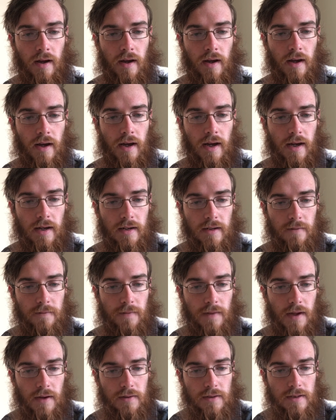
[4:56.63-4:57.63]
And if
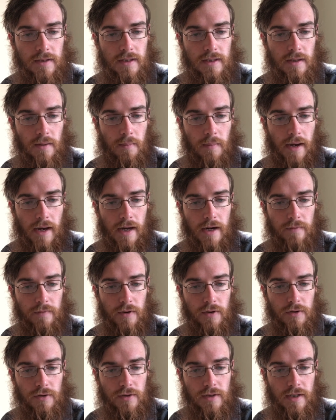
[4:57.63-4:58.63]
thou see a man of
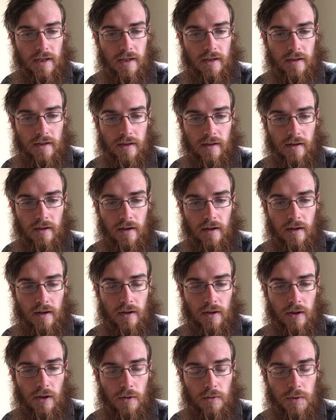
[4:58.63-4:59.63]
understanding,
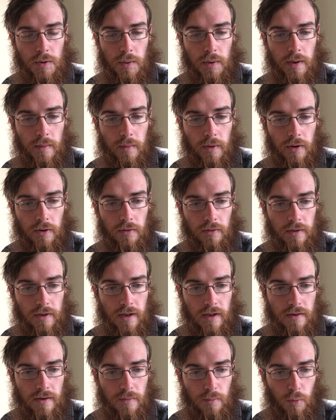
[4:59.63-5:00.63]
go to him early
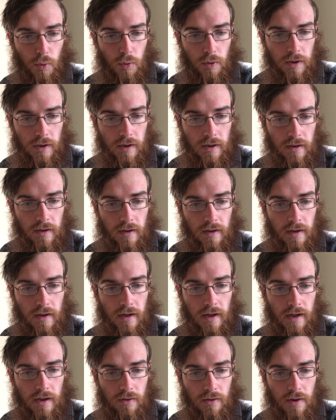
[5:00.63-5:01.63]
in the morning,
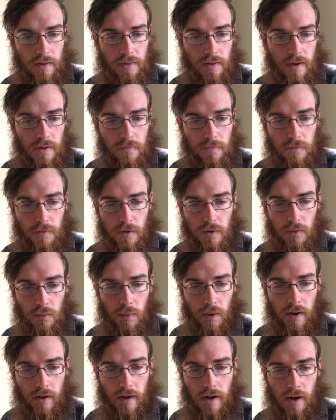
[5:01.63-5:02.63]
and let thy foot
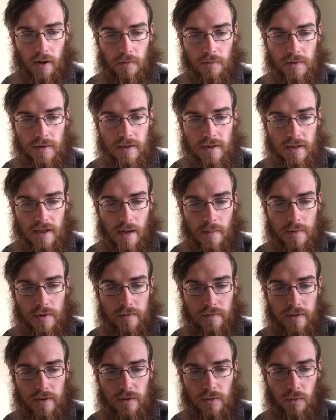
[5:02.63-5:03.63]
wear out the steps
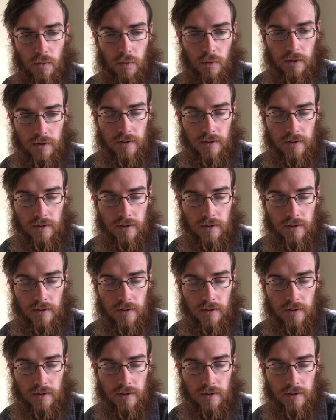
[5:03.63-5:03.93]
of his doors.